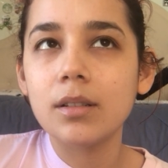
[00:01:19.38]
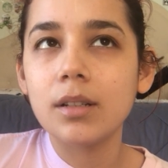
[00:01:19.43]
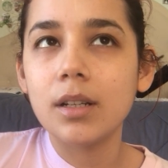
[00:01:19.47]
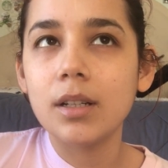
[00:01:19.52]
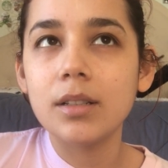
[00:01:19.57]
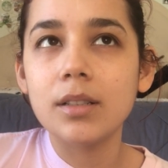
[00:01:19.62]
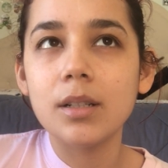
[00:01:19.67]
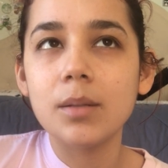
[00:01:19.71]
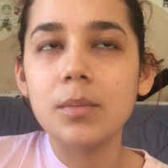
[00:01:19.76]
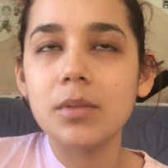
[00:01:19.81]

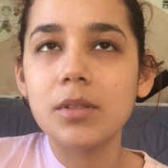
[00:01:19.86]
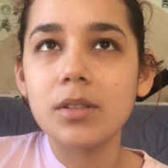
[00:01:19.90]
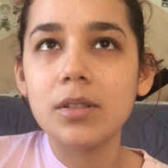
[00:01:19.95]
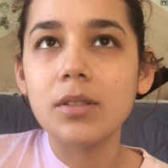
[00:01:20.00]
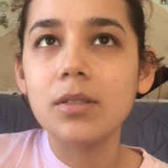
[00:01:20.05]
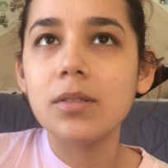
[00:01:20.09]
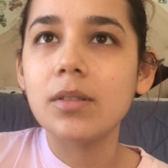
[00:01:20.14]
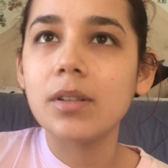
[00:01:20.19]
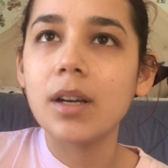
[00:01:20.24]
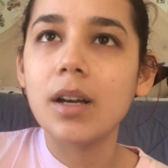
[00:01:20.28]
8 times
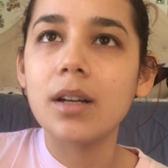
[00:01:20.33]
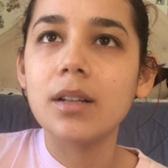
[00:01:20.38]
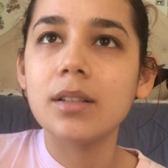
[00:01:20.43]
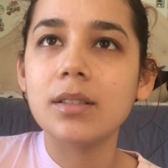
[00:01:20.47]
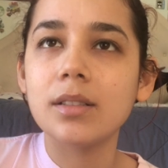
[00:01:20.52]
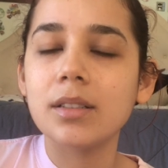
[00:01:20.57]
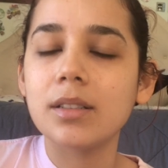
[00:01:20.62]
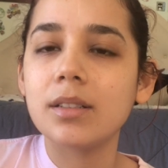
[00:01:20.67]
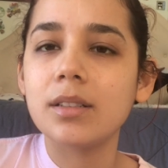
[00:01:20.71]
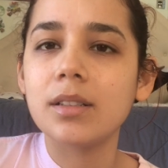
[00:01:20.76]
2, yeah,
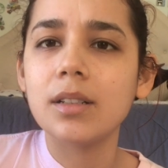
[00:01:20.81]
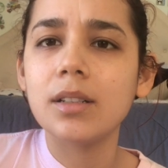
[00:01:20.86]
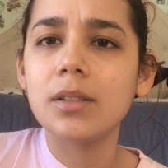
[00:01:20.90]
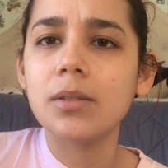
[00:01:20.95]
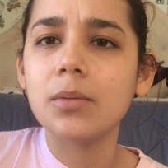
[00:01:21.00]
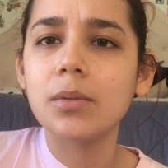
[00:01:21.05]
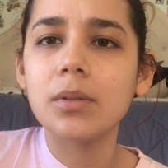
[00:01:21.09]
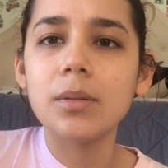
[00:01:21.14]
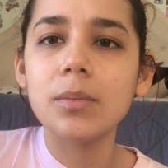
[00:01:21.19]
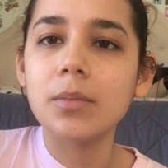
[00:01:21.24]
16.
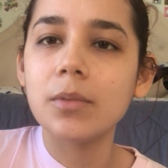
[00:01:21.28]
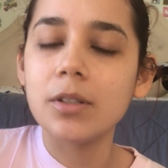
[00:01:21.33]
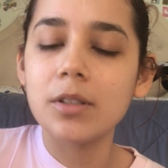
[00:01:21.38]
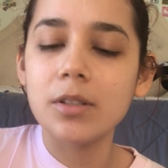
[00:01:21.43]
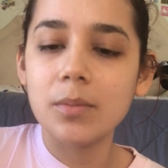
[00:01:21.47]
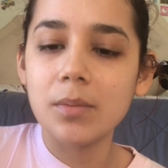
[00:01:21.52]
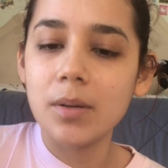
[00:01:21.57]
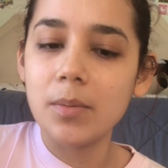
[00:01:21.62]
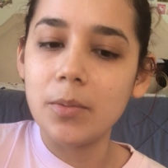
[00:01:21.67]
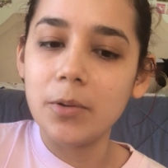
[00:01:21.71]

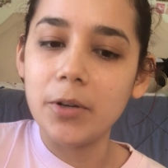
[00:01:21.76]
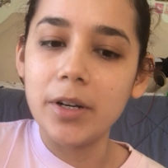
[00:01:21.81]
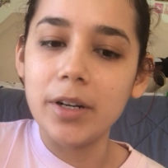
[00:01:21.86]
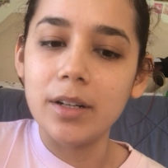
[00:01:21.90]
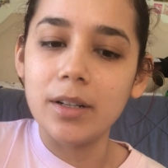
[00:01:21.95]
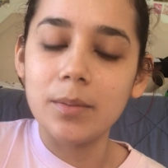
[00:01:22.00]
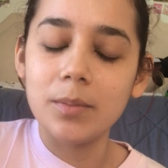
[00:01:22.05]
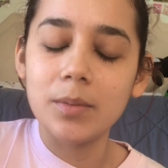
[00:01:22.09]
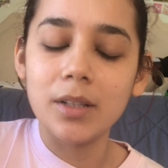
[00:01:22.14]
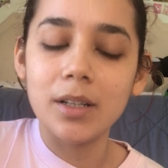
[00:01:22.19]
Where's my brain?
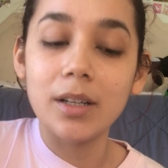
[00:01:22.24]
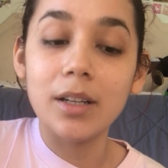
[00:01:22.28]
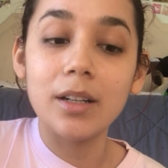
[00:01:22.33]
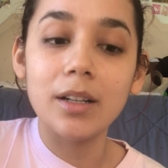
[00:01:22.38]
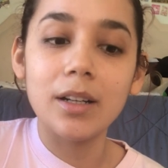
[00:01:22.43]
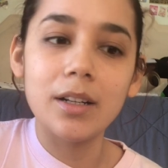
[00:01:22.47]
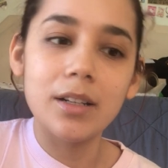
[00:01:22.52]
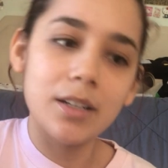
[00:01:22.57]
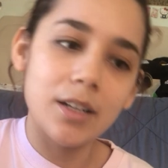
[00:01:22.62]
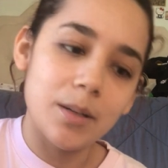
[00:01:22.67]
I'm thinking
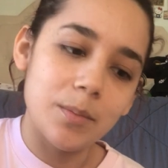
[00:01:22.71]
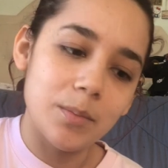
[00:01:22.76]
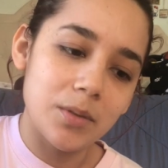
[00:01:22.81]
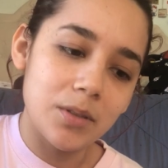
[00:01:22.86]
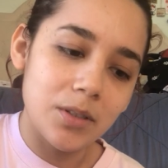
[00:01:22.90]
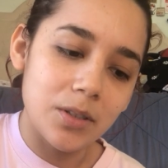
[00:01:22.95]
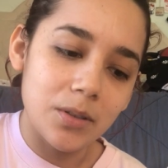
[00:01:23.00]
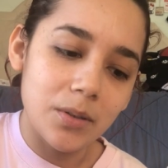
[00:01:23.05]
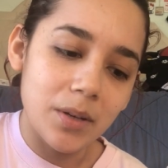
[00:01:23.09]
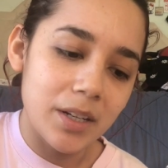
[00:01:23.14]
9 times
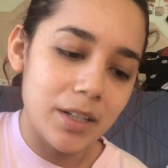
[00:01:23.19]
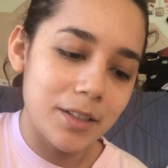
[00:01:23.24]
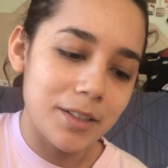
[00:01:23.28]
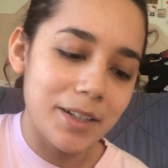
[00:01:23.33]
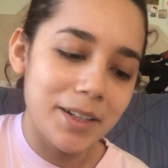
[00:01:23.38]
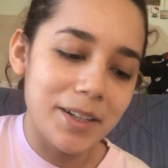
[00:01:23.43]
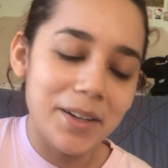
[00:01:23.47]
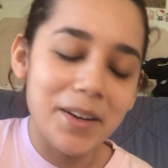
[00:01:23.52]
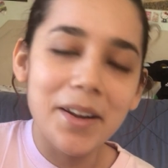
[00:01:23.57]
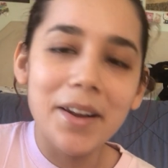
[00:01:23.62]
2,
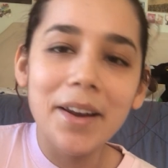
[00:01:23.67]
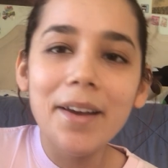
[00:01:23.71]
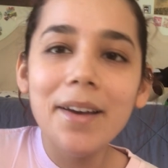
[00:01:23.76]
18.